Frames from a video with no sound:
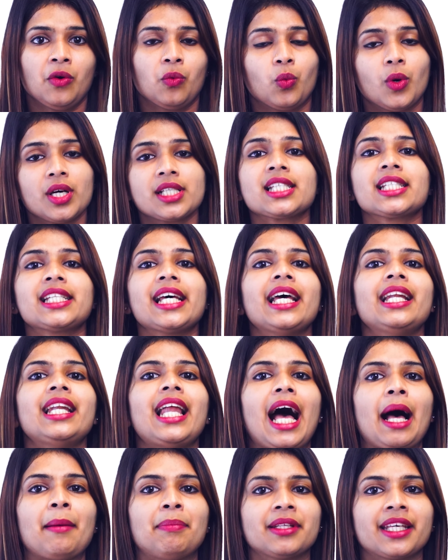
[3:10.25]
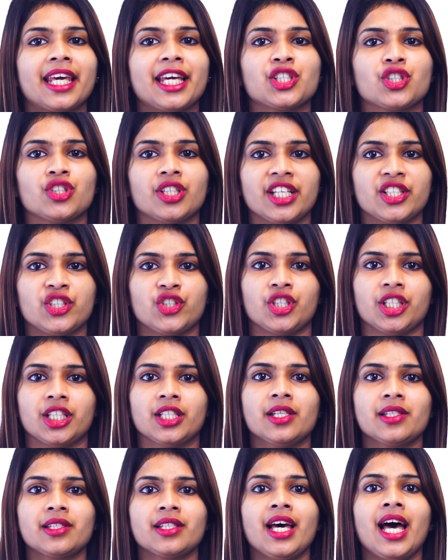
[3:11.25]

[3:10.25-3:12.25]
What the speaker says: Versatile application engineers